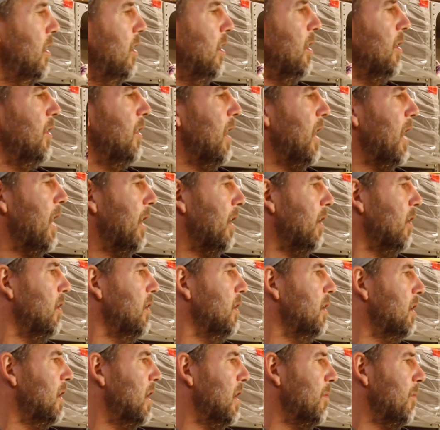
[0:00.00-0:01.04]
that the handle
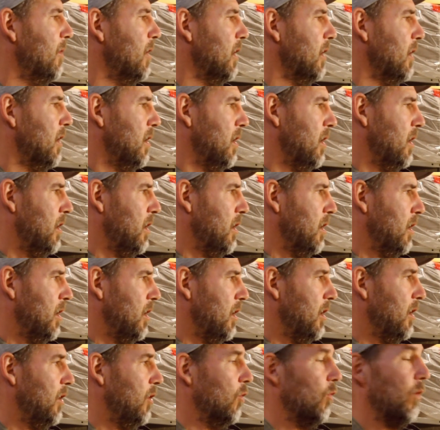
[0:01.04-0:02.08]
is coming
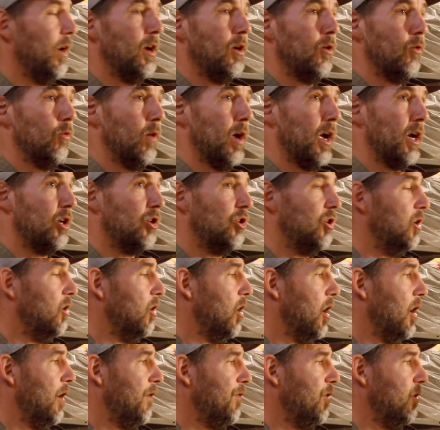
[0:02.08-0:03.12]
in the right direction
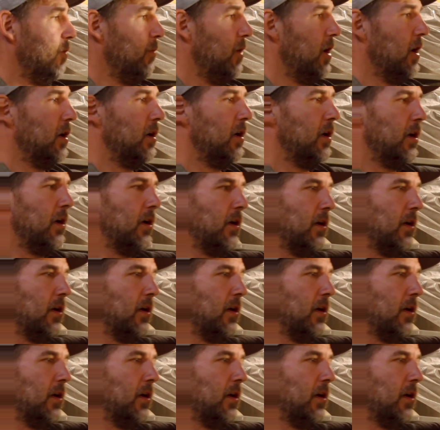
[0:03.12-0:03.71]
off the mug.